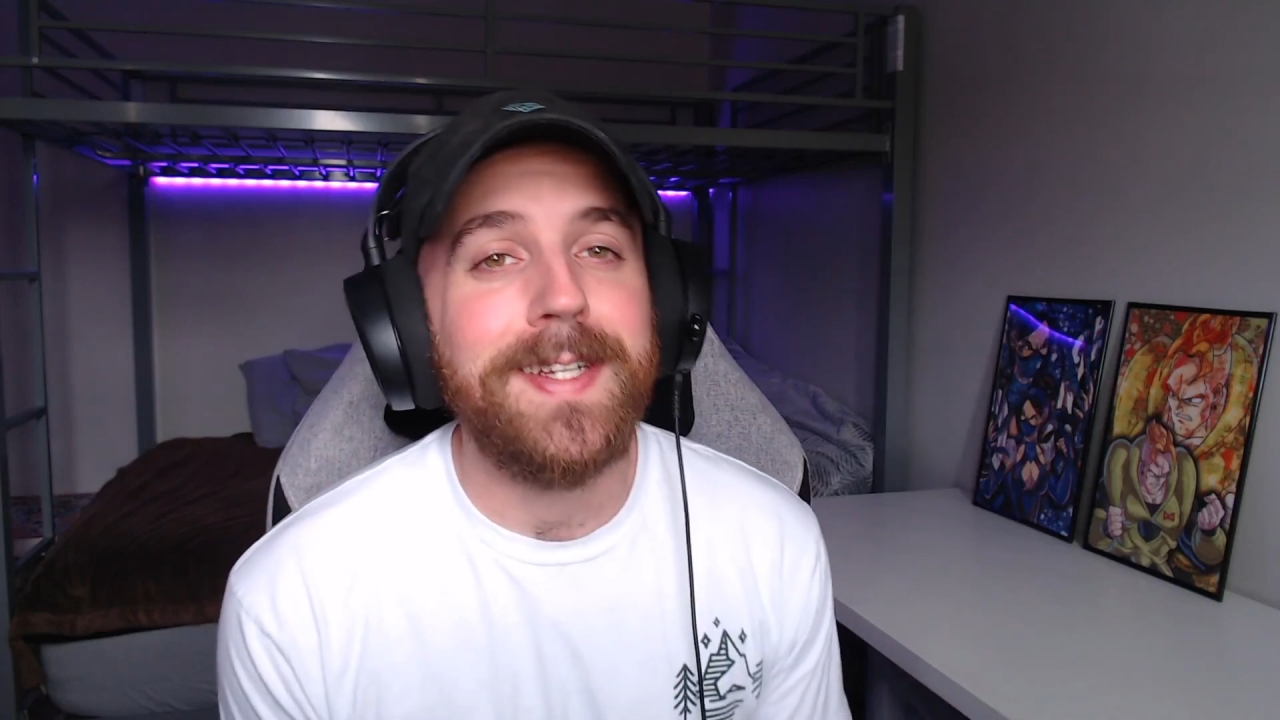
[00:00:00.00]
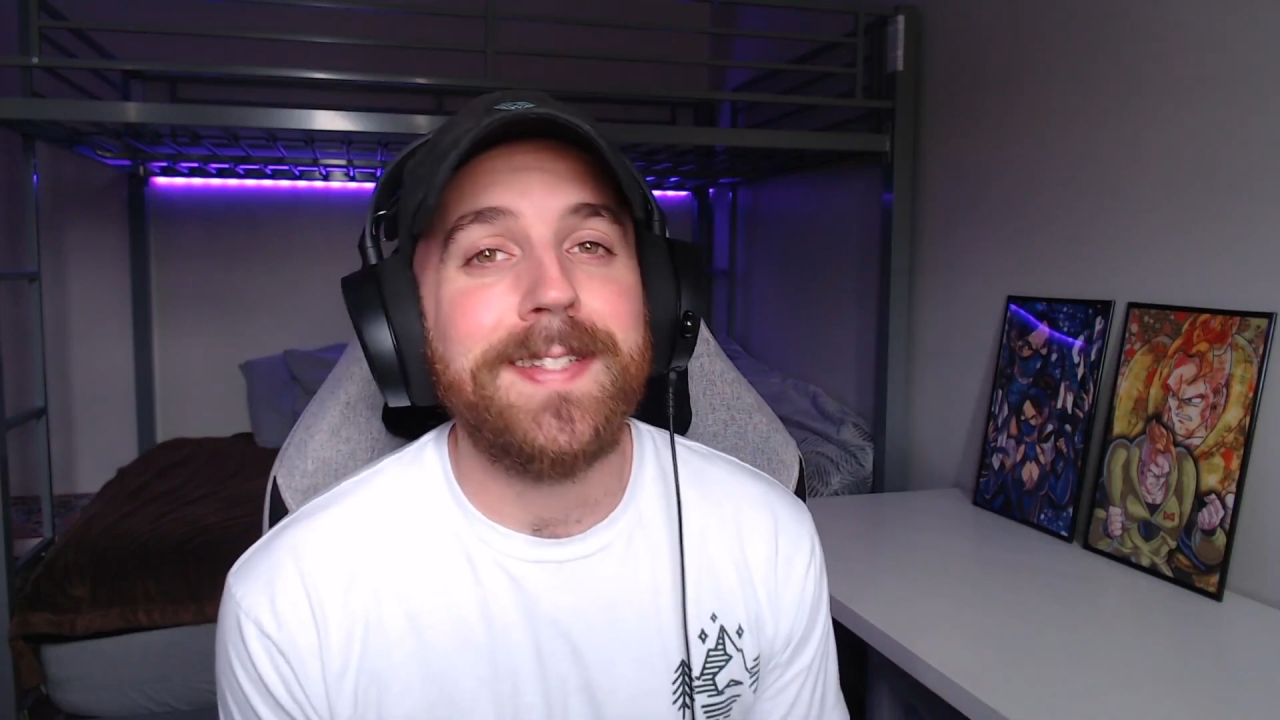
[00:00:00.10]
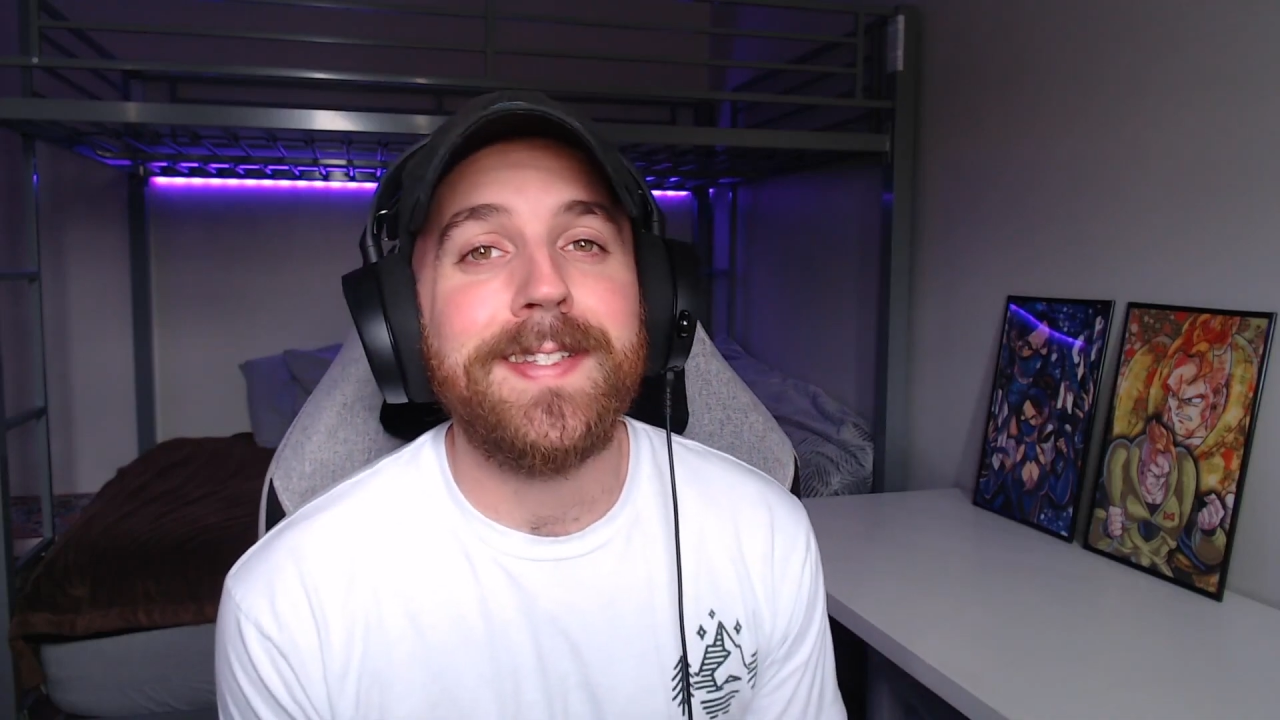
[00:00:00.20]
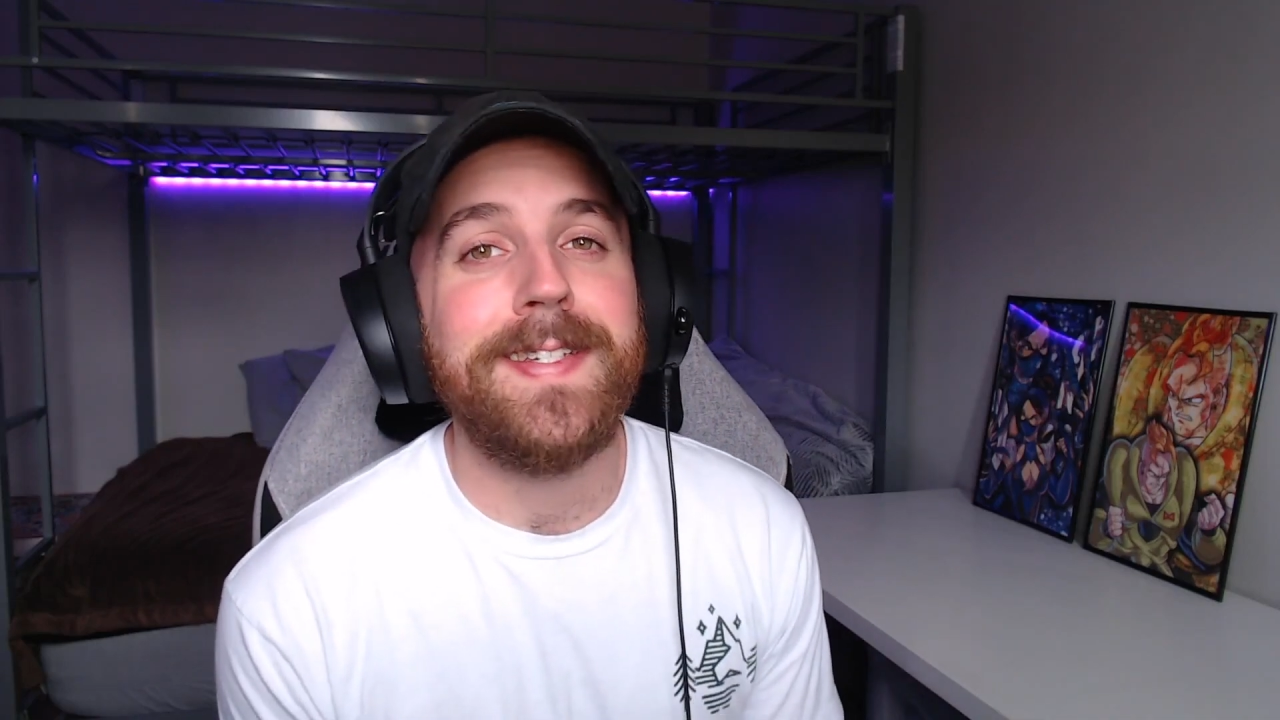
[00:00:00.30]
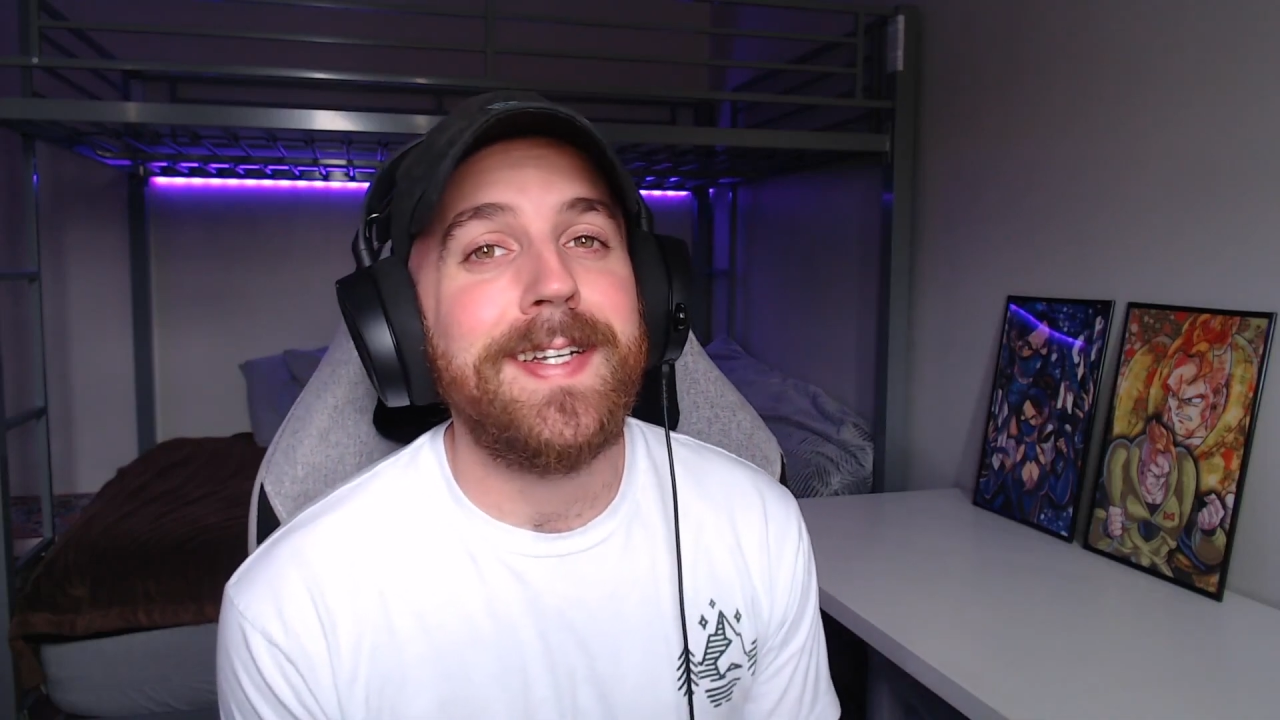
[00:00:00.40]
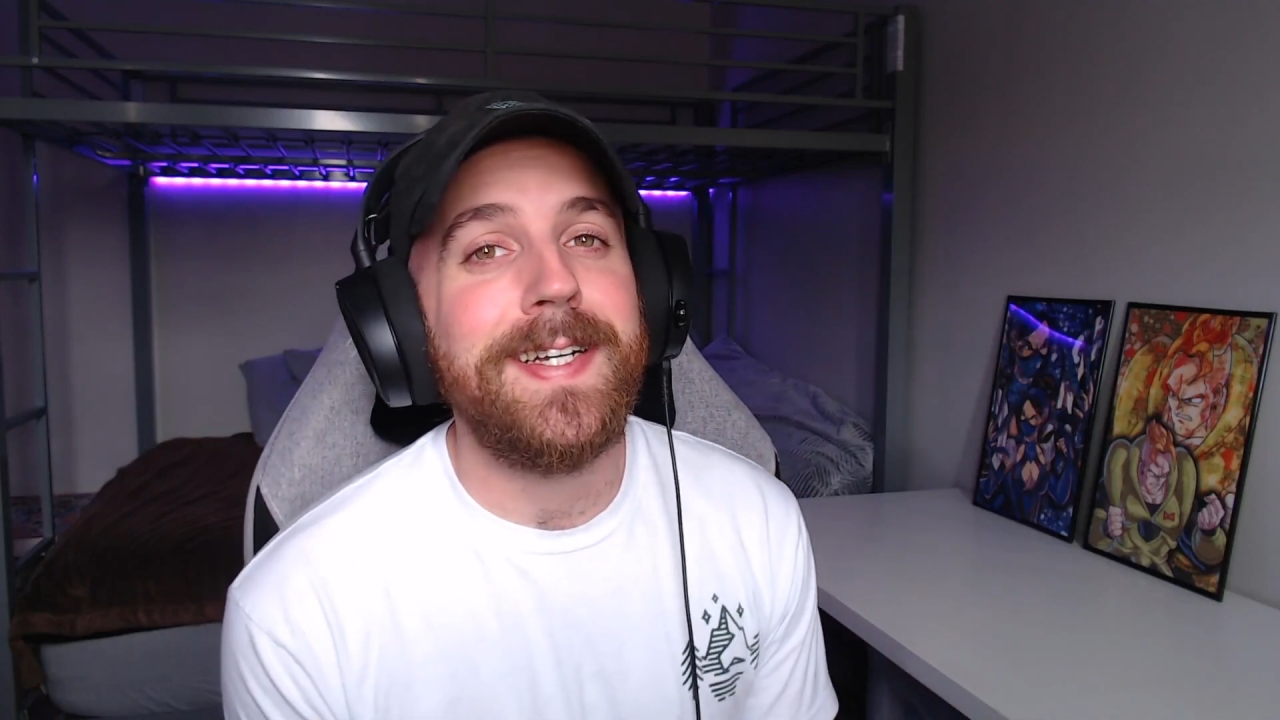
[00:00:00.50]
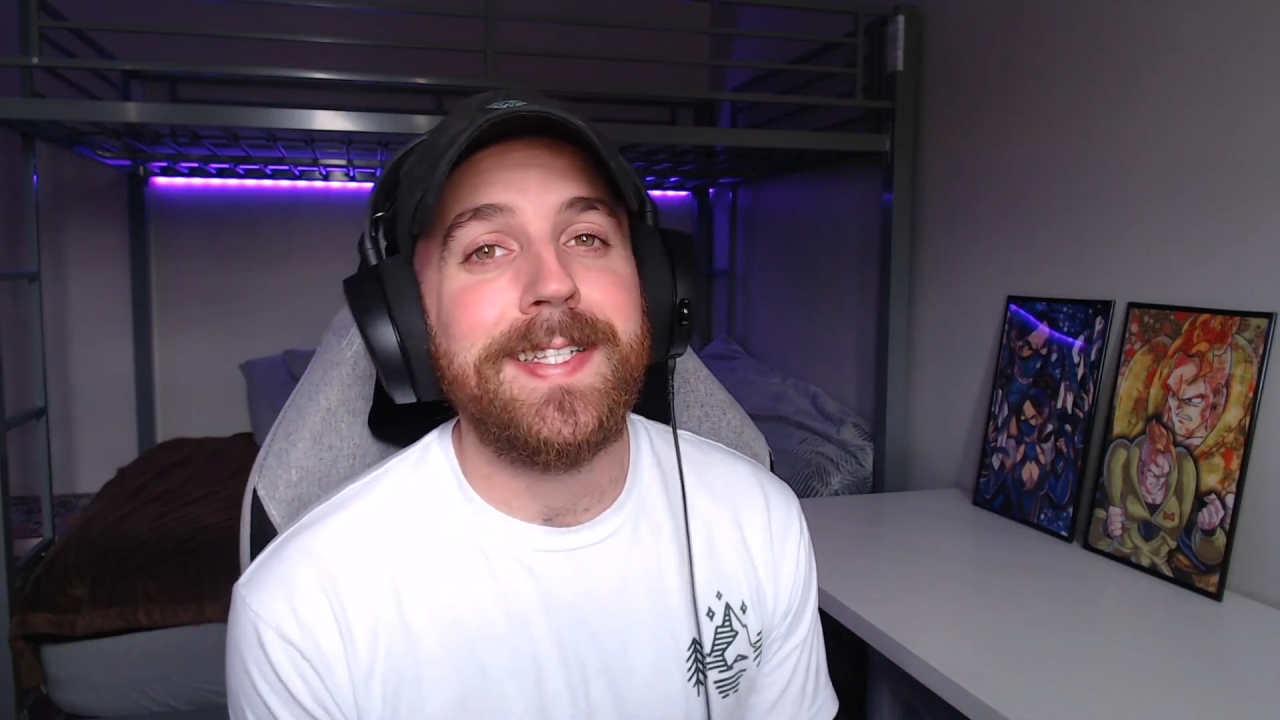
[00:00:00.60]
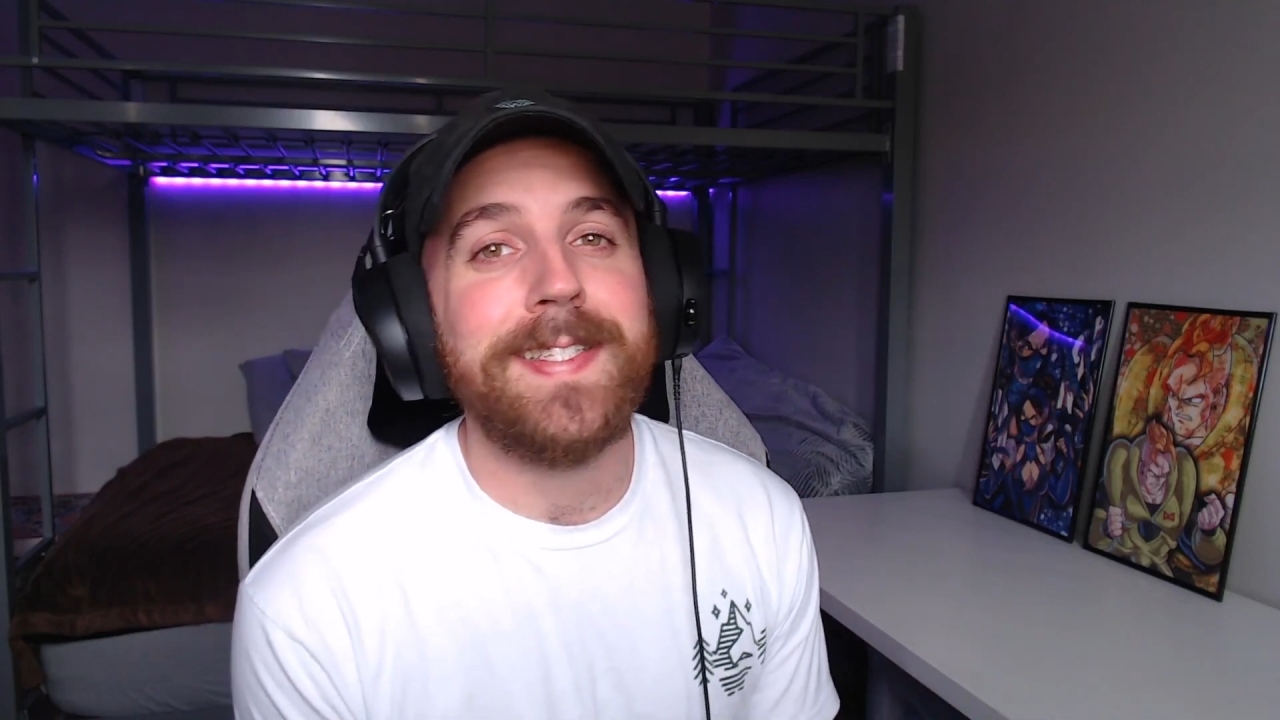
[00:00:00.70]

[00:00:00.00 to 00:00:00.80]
gets a nut